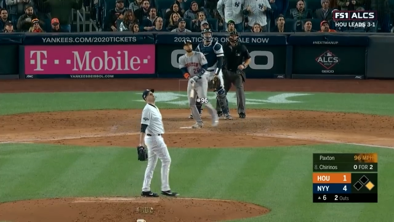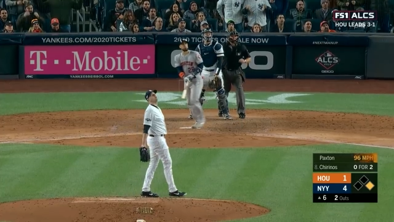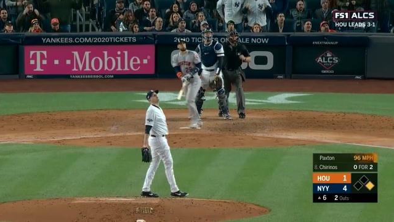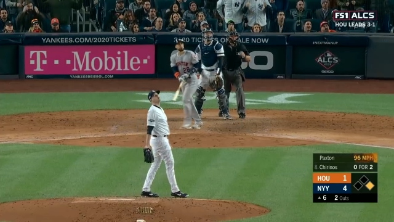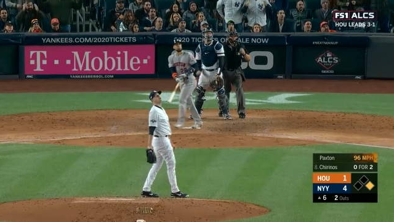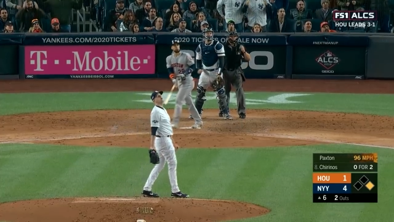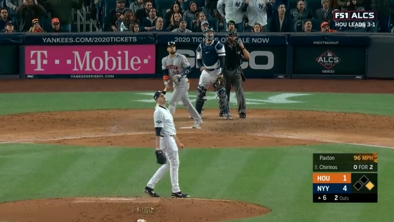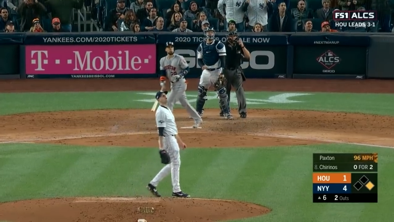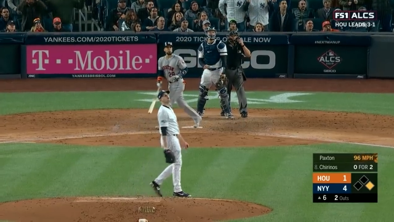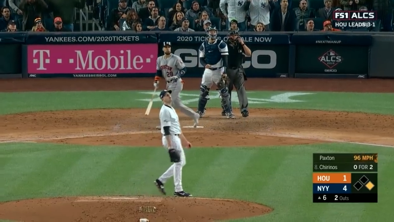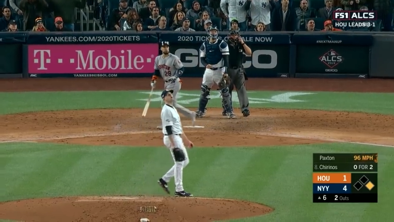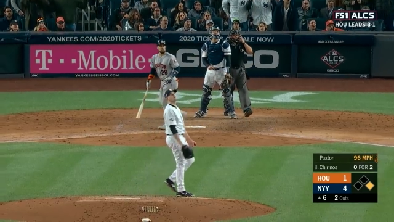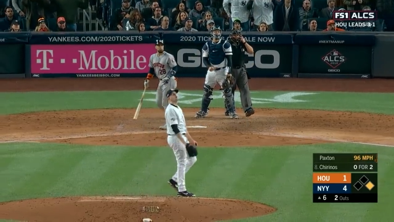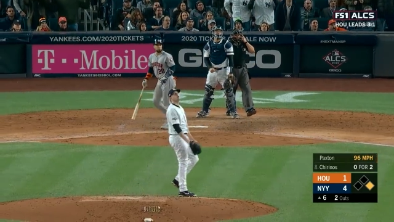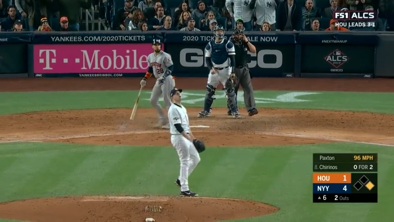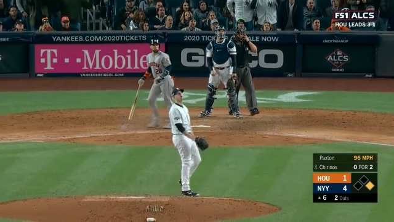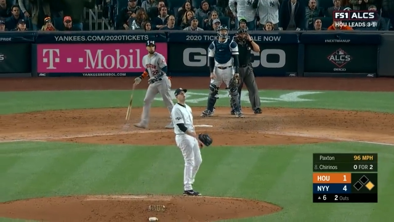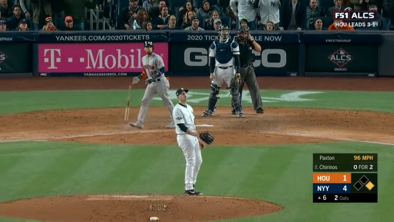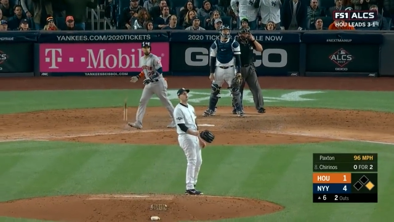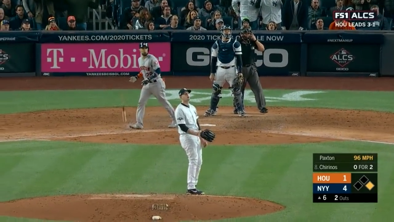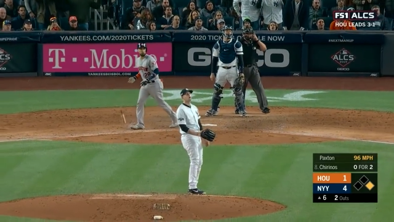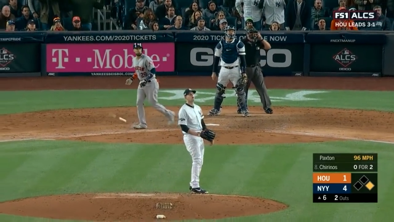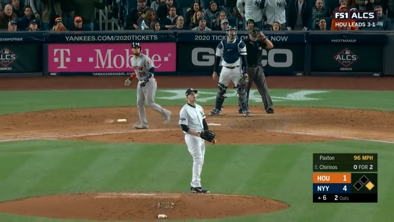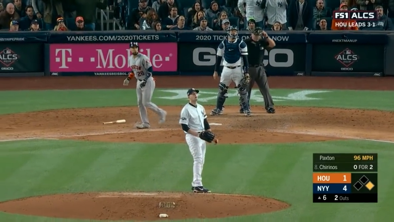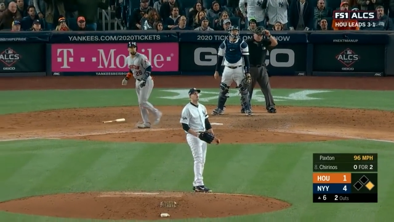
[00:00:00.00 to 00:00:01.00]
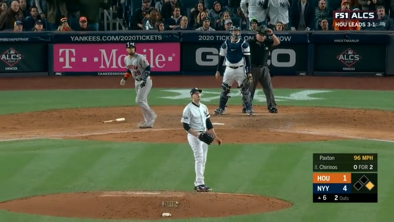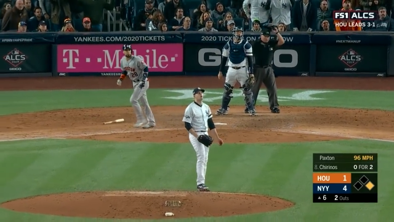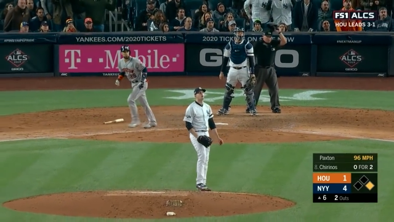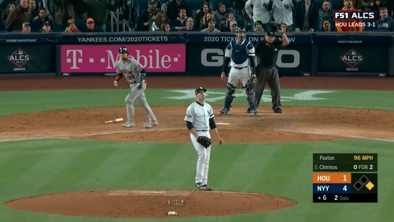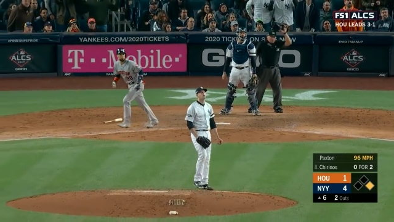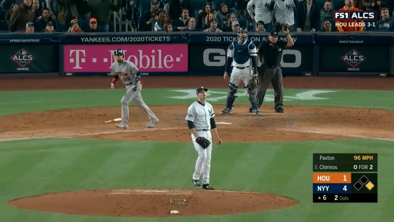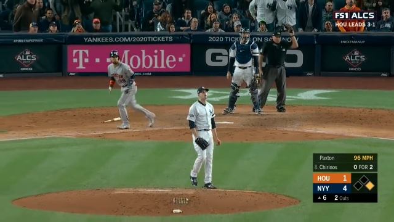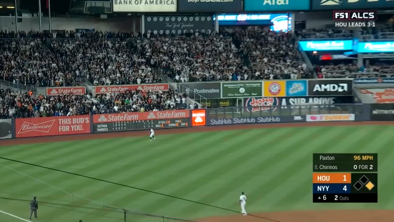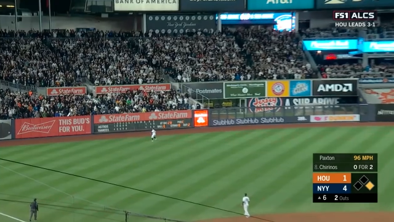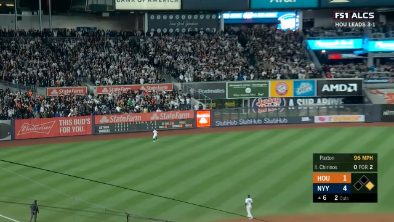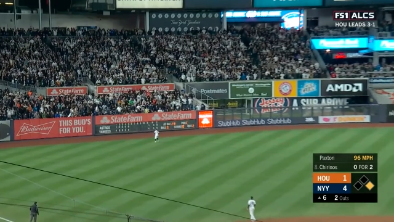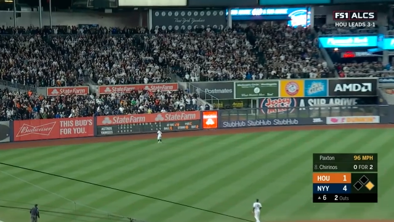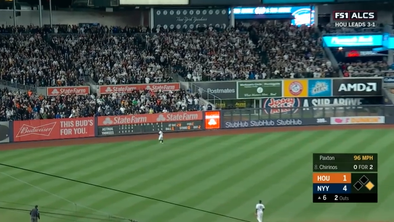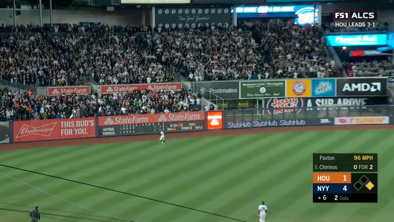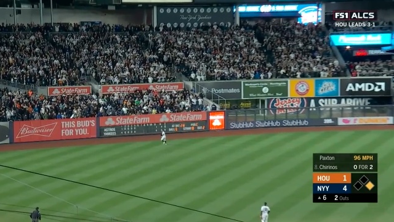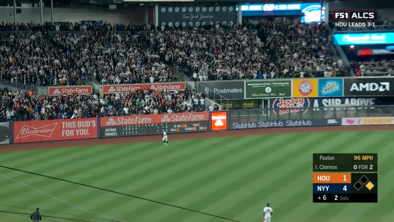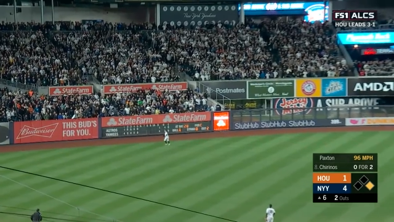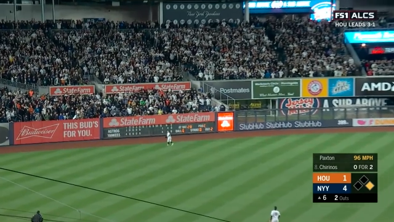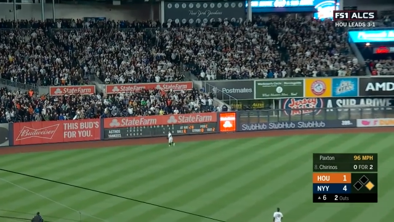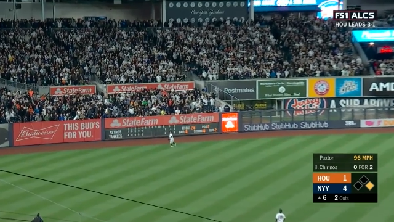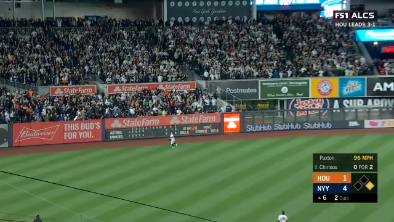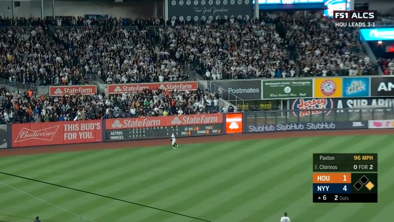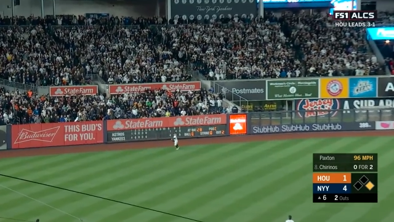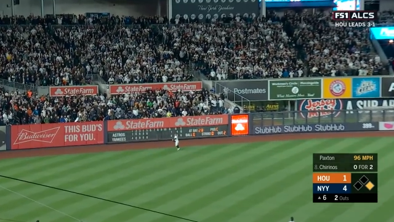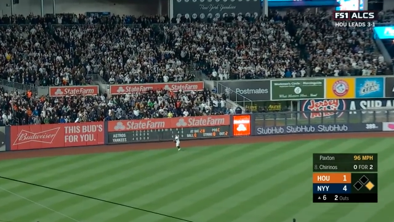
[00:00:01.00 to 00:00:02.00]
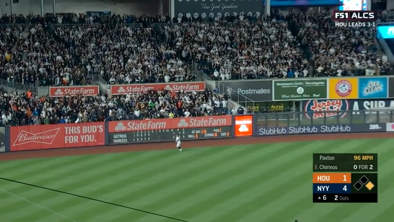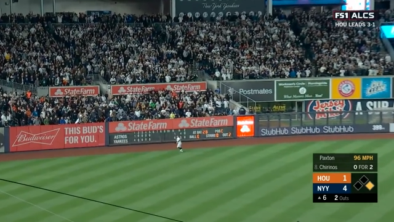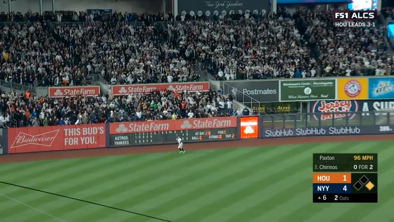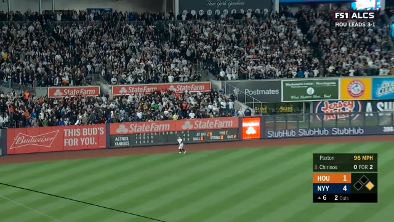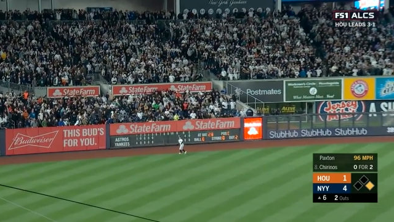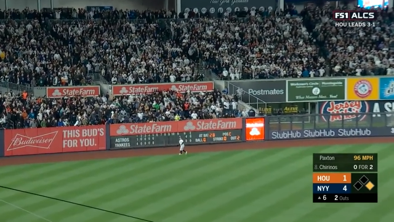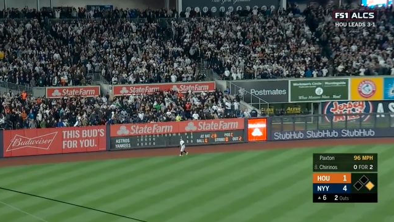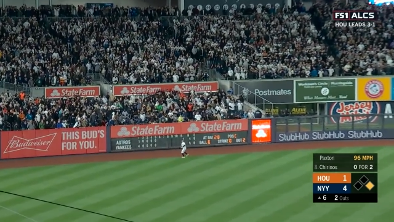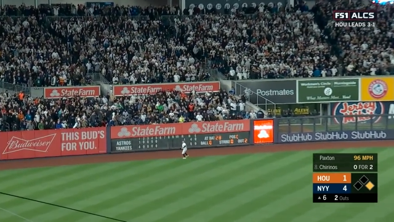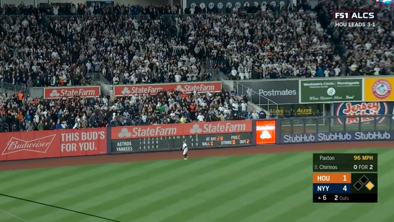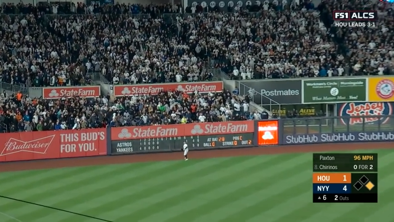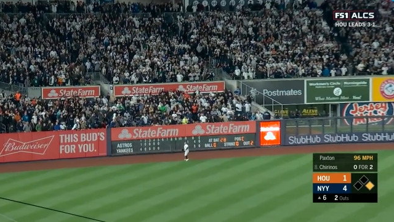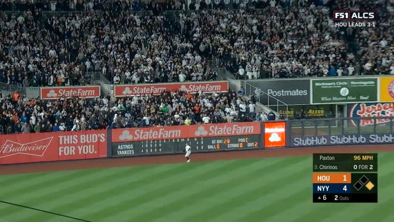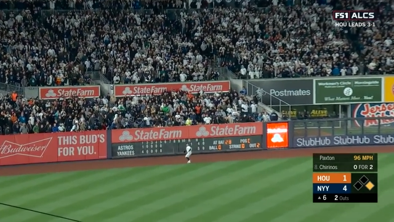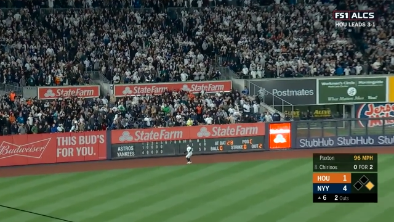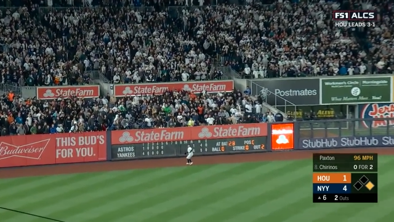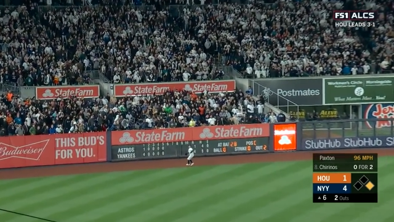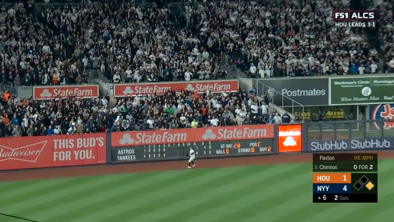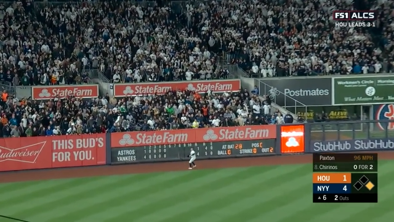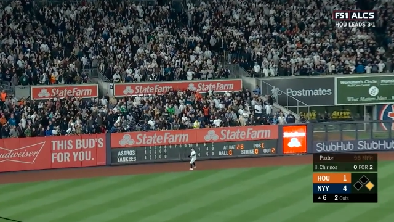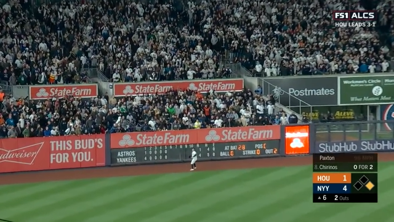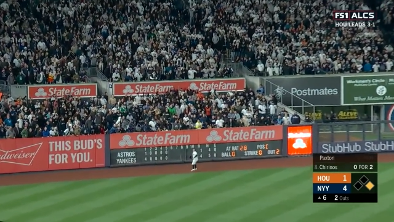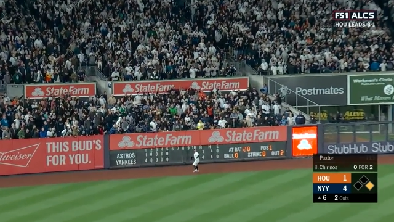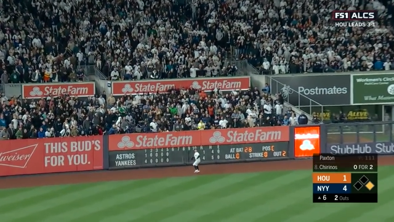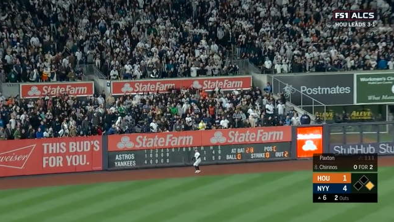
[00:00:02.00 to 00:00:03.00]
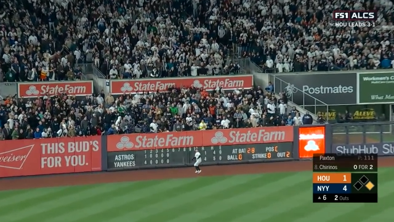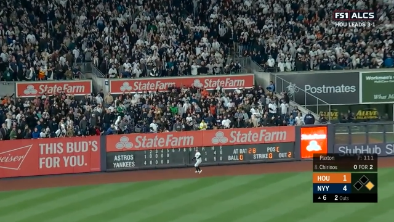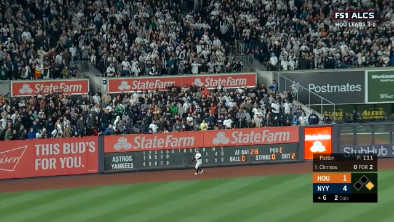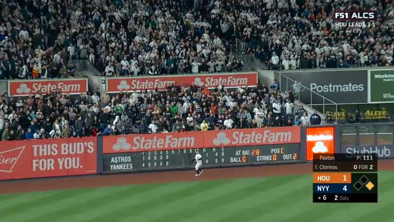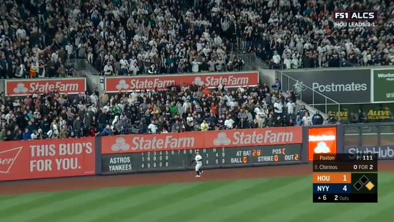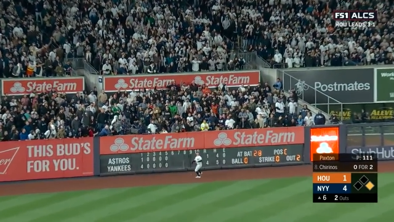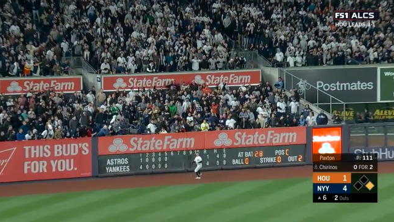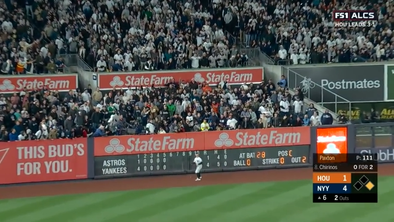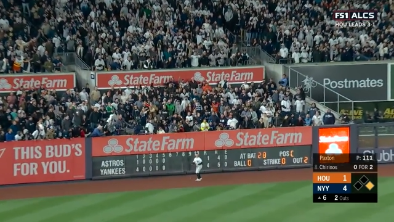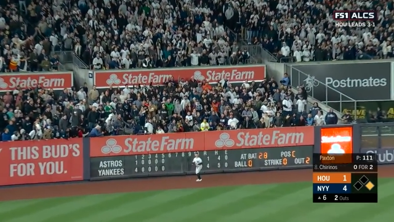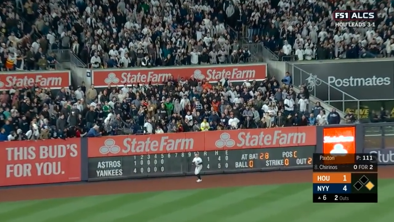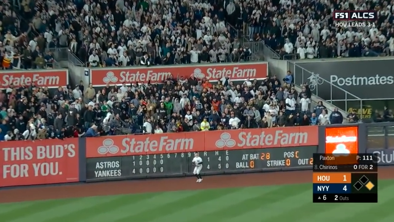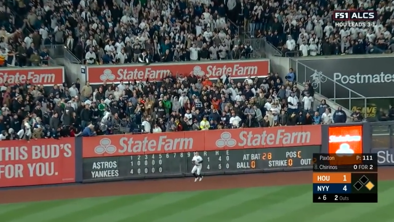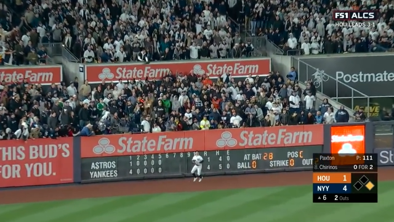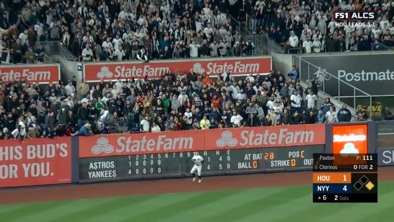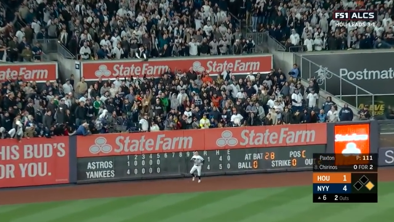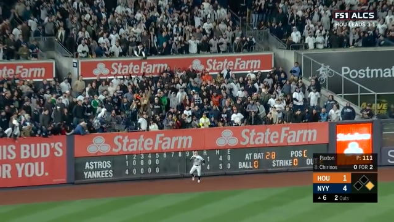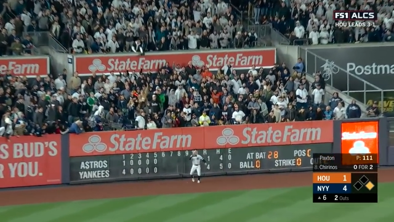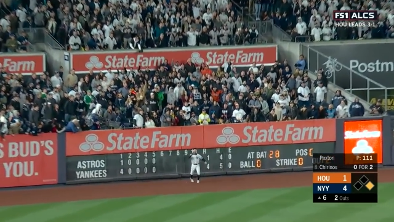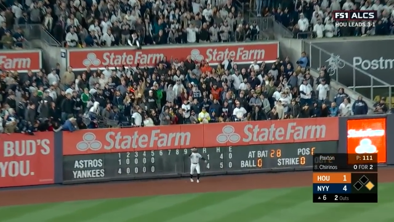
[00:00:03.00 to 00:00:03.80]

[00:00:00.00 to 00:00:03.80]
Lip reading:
(no speaker visible)